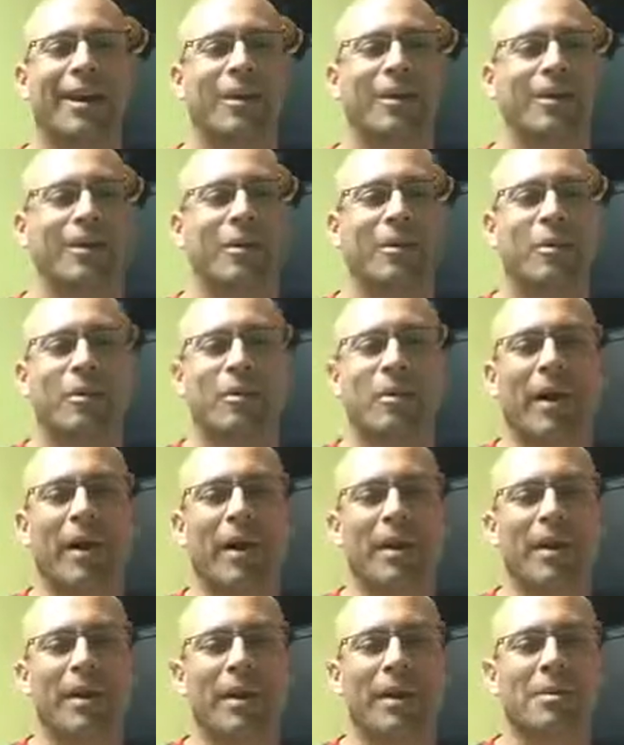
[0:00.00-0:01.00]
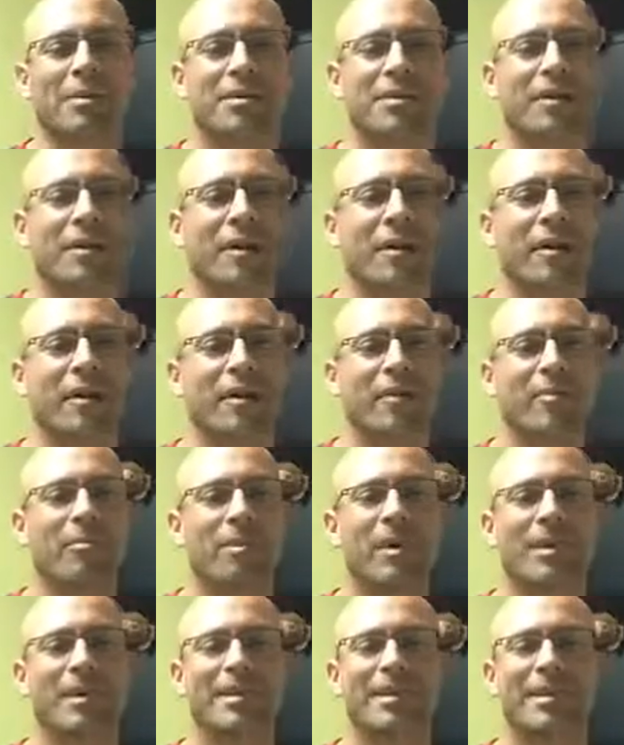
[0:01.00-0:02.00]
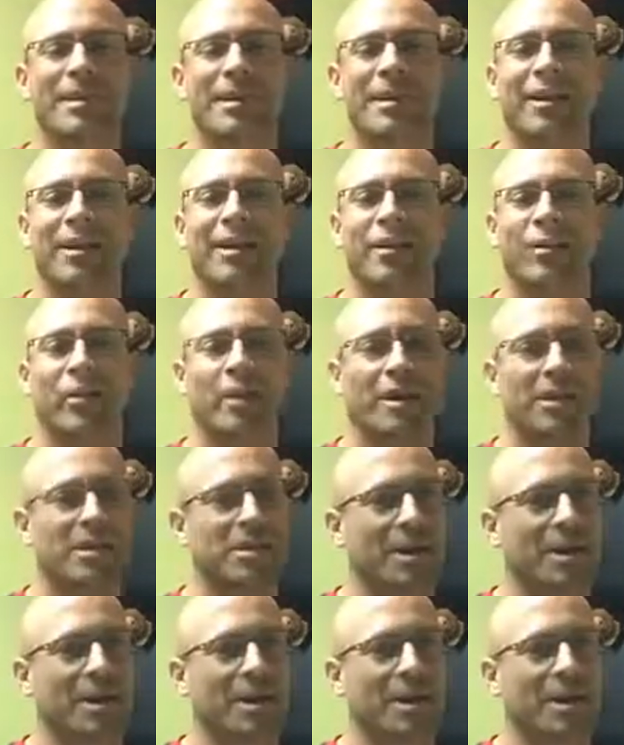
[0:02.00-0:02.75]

you can reply yes or no, but are we a